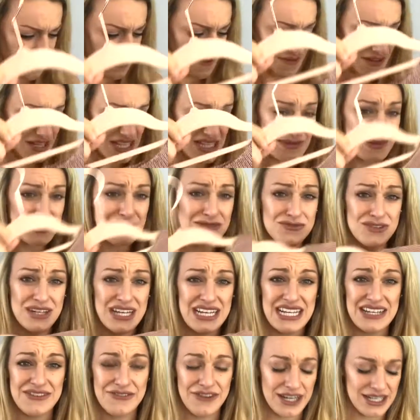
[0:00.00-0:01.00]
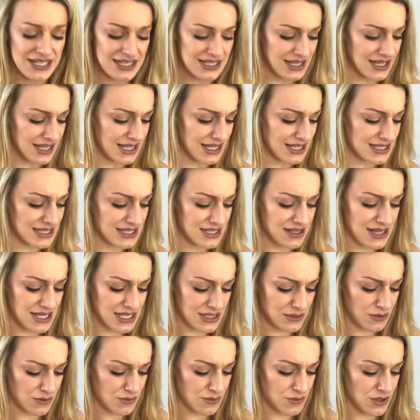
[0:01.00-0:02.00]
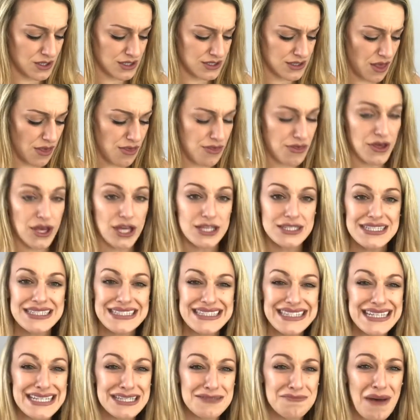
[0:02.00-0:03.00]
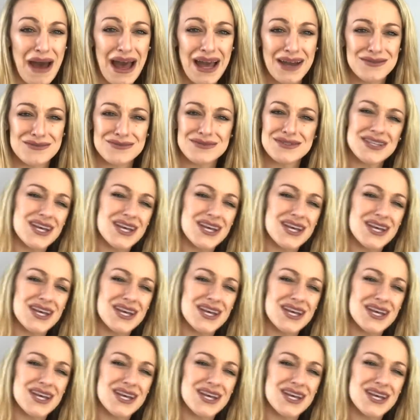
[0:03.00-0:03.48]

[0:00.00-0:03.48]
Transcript: It fits me really, really nice. So this one was £36, which I